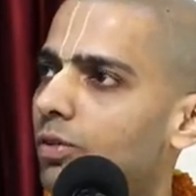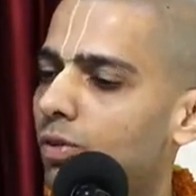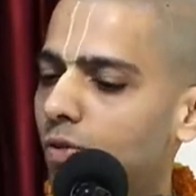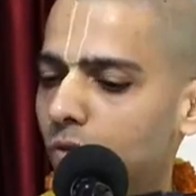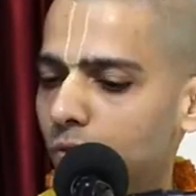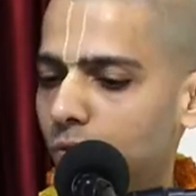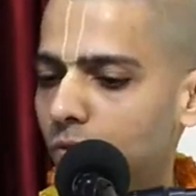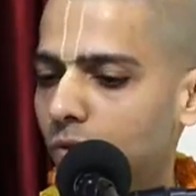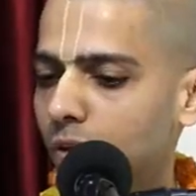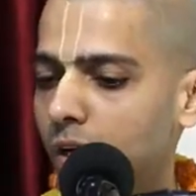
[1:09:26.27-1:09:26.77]

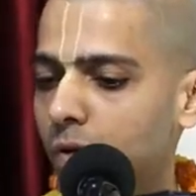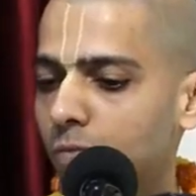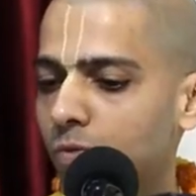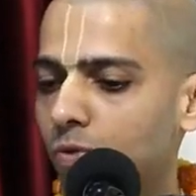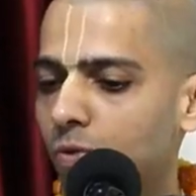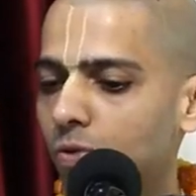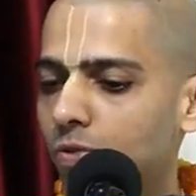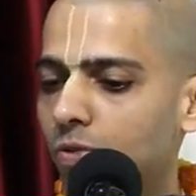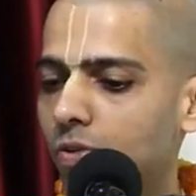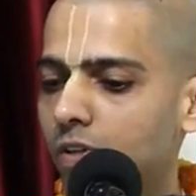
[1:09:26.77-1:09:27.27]
Oh, I am
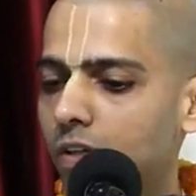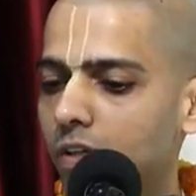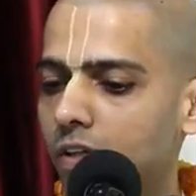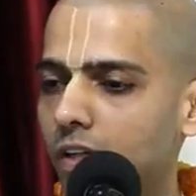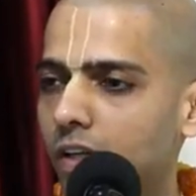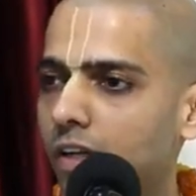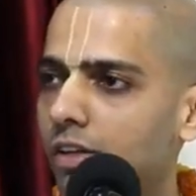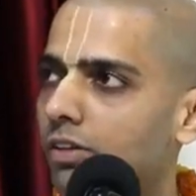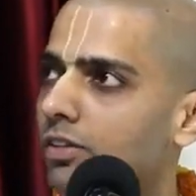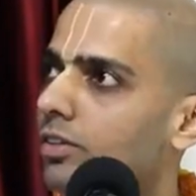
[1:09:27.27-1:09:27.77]
so sorry.
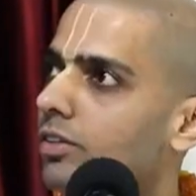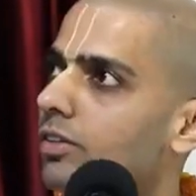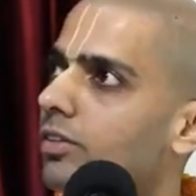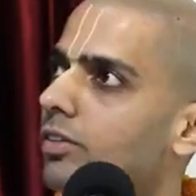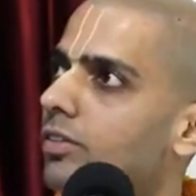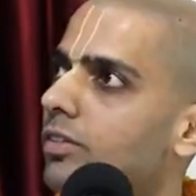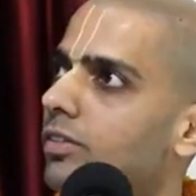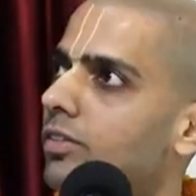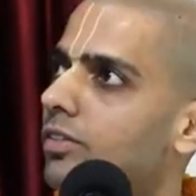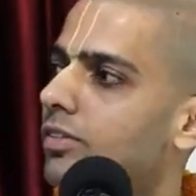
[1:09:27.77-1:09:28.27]

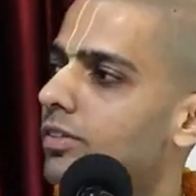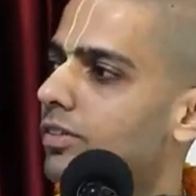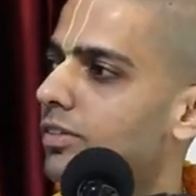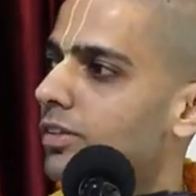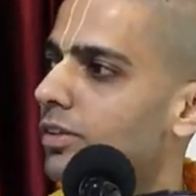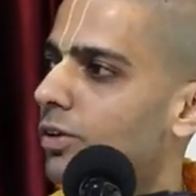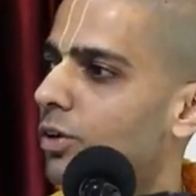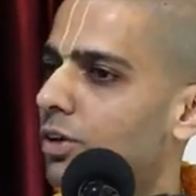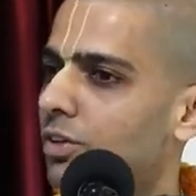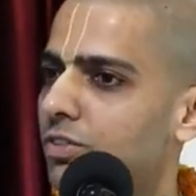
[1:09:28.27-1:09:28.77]
Class
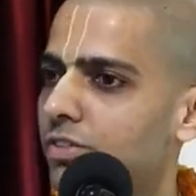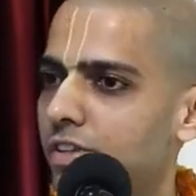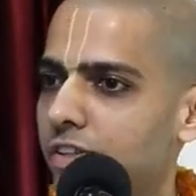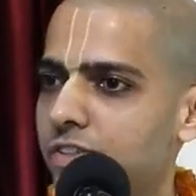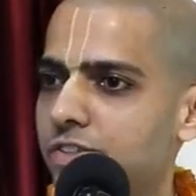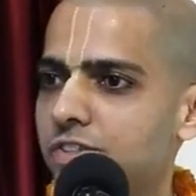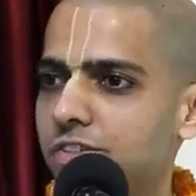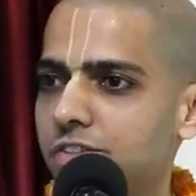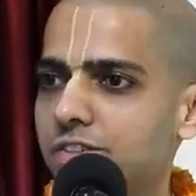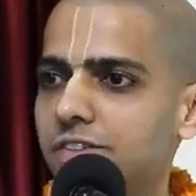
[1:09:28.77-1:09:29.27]
got
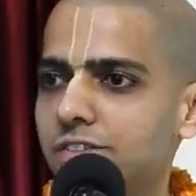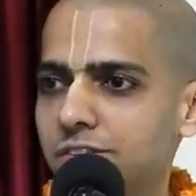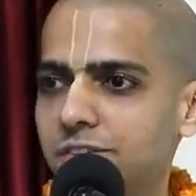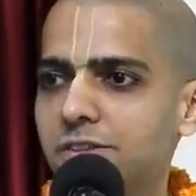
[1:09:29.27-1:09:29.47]
stressed.